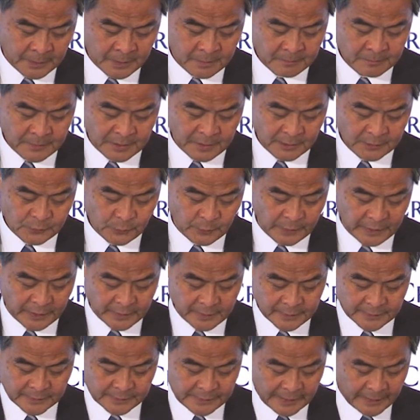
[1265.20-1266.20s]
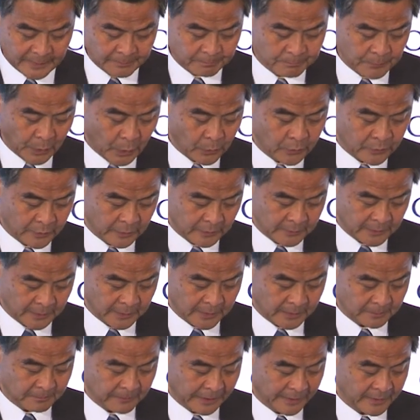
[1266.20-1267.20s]
because we understand both
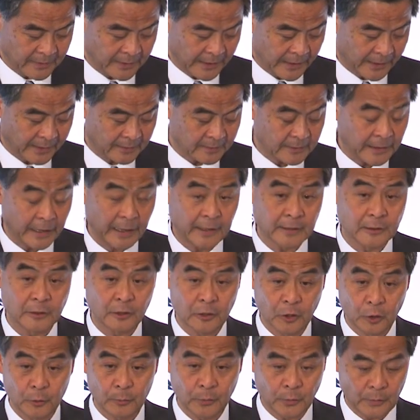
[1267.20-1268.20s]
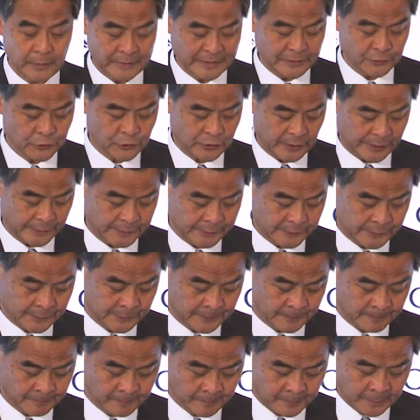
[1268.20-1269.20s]
the mainland and global interests.
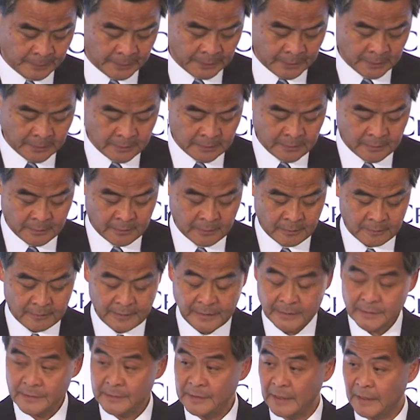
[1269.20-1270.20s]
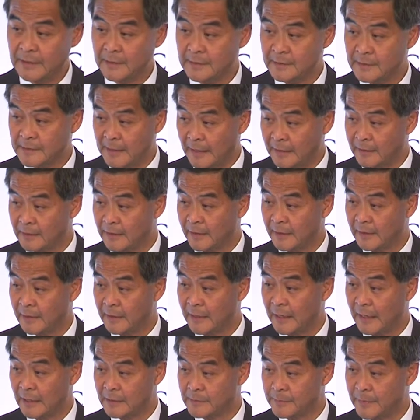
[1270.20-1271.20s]
This understanding
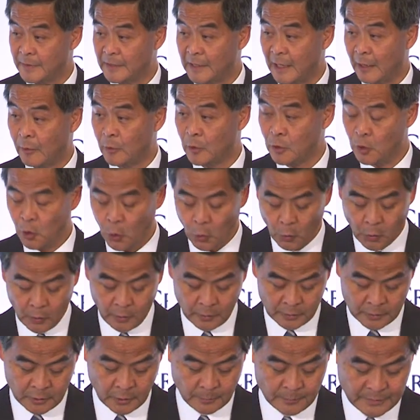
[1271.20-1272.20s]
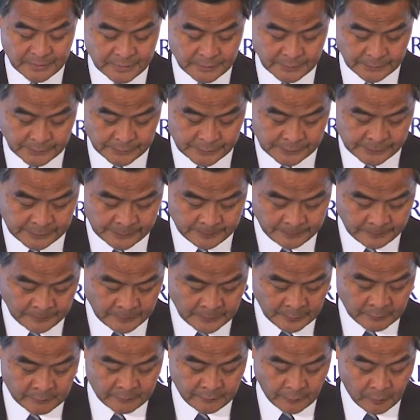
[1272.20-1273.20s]
has been our core competence
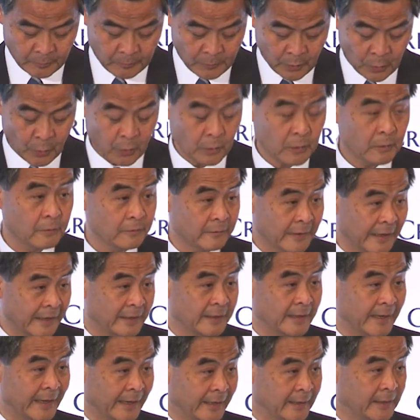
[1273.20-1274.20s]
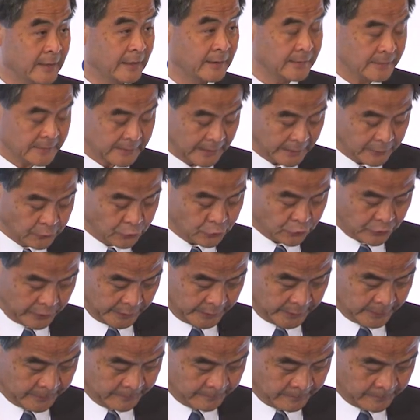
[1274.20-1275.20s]
for more than a
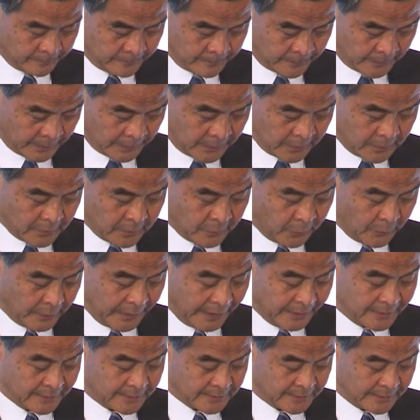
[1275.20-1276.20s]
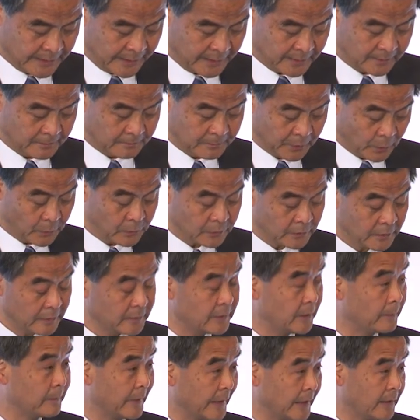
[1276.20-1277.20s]
century. We understand both
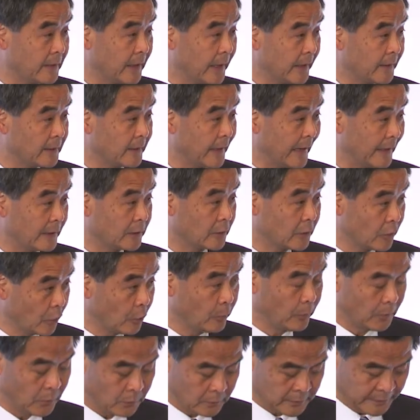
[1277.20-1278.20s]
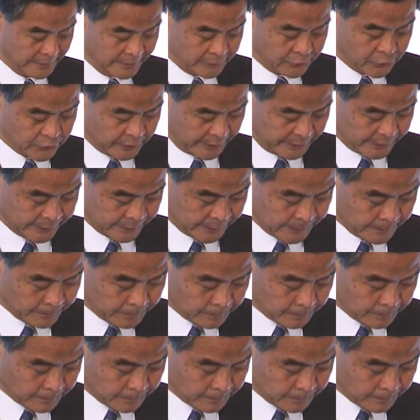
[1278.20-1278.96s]
the mainland and global interests.